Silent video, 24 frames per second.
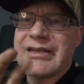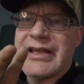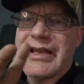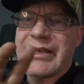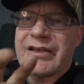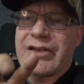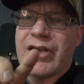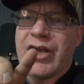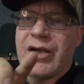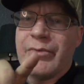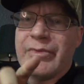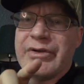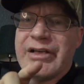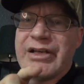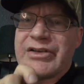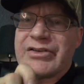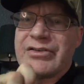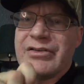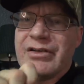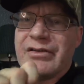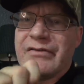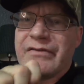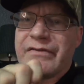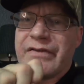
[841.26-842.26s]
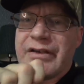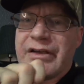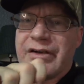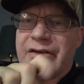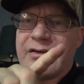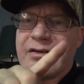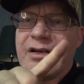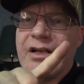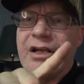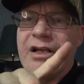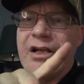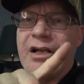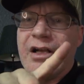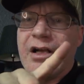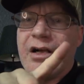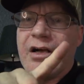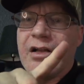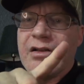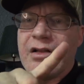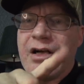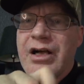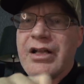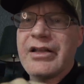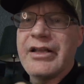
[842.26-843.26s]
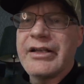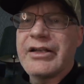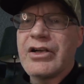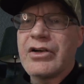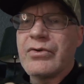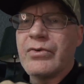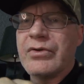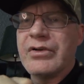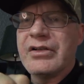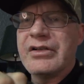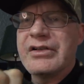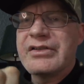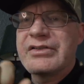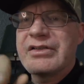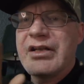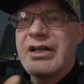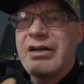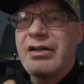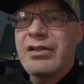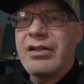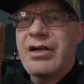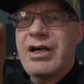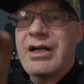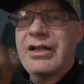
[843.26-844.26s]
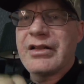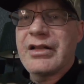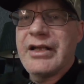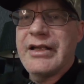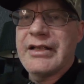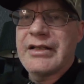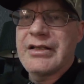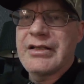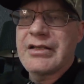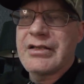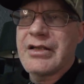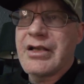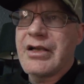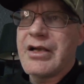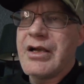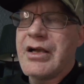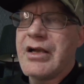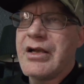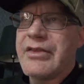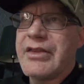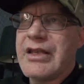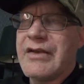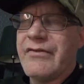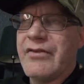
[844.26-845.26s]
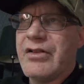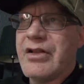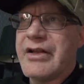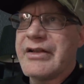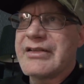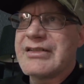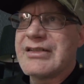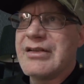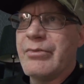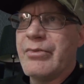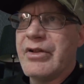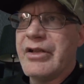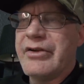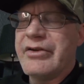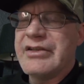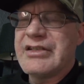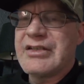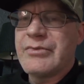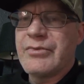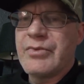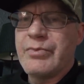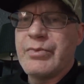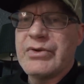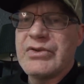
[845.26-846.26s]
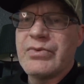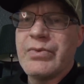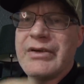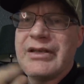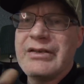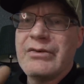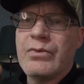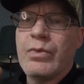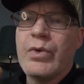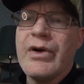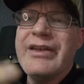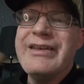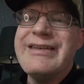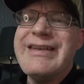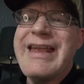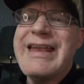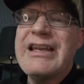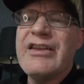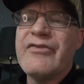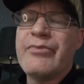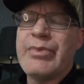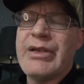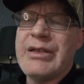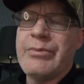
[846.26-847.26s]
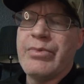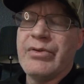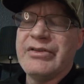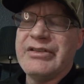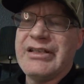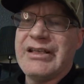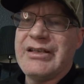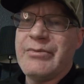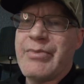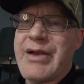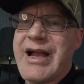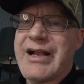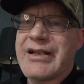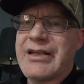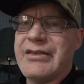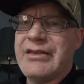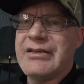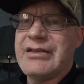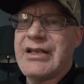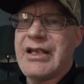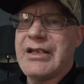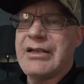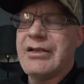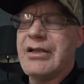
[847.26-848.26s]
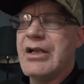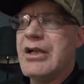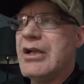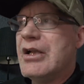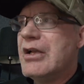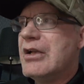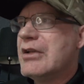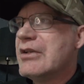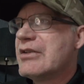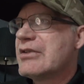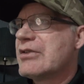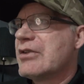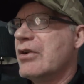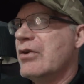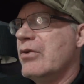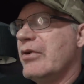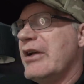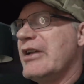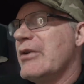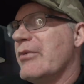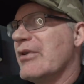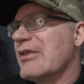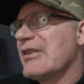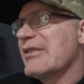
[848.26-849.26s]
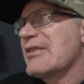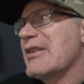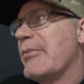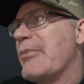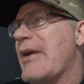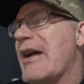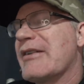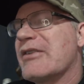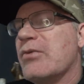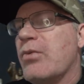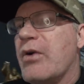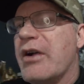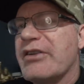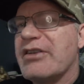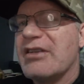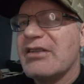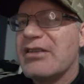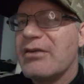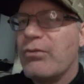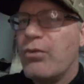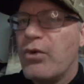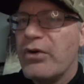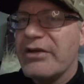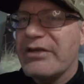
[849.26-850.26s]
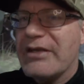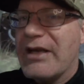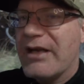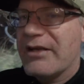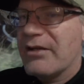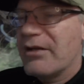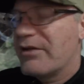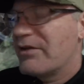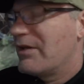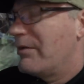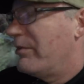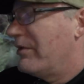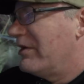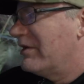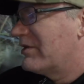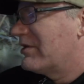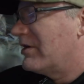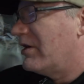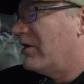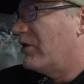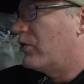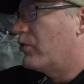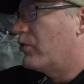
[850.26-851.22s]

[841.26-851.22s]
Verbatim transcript: that combination of they're a lot like gorillas and a lot like uh, they have a lot of similarities between what Native people did back in the day. So, anyways, let's get back to watching some more some of this uh,